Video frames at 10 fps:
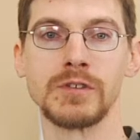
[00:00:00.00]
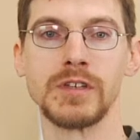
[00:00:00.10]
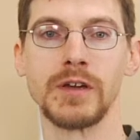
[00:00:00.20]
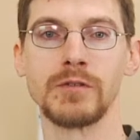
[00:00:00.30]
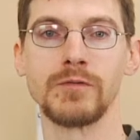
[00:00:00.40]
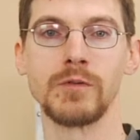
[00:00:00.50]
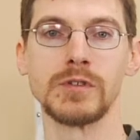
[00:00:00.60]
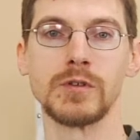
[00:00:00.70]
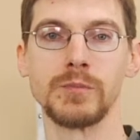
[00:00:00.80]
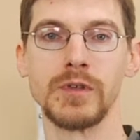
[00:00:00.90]
the sound of
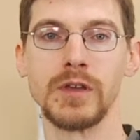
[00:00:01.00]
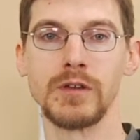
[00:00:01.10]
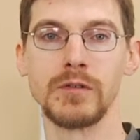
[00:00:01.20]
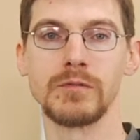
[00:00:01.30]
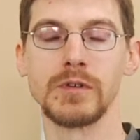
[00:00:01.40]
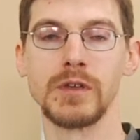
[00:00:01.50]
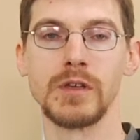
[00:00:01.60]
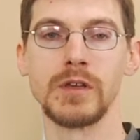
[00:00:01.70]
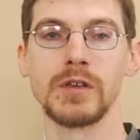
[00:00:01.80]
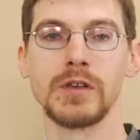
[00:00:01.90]
one's own piano,
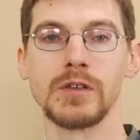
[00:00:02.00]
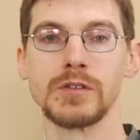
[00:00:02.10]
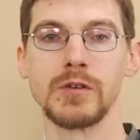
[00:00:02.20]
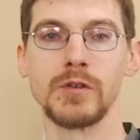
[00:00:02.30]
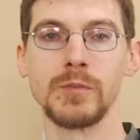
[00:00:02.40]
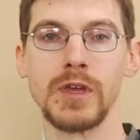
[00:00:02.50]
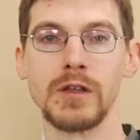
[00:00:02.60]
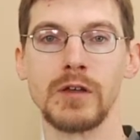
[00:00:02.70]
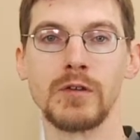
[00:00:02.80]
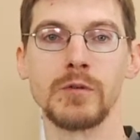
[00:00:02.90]
so you may
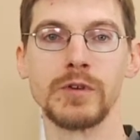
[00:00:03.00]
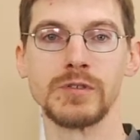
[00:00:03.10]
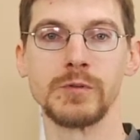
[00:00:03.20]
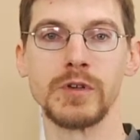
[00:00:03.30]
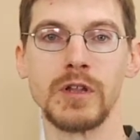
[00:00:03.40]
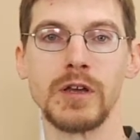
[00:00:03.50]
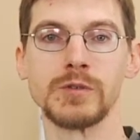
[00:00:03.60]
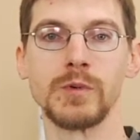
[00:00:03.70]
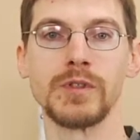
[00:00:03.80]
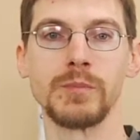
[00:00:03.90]
not always
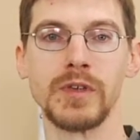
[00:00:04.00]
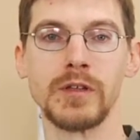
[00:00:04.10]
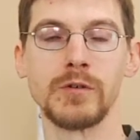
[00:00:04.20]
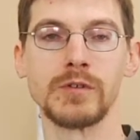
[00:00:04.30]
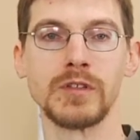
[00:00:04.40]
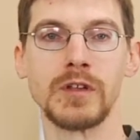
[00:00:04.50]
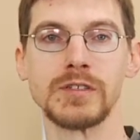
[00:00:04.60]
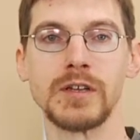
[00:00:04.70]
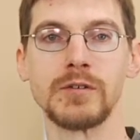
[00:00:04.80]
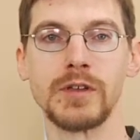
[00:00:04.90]
realize when the piano is not
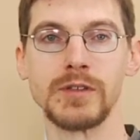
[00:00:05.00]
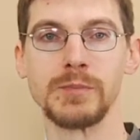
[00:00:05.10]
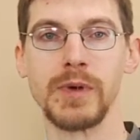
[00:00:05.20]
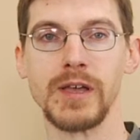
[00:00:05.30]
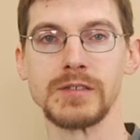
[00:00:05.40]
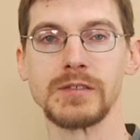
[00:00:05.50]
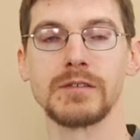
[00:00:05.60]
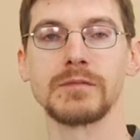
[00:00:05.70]
sounding its best.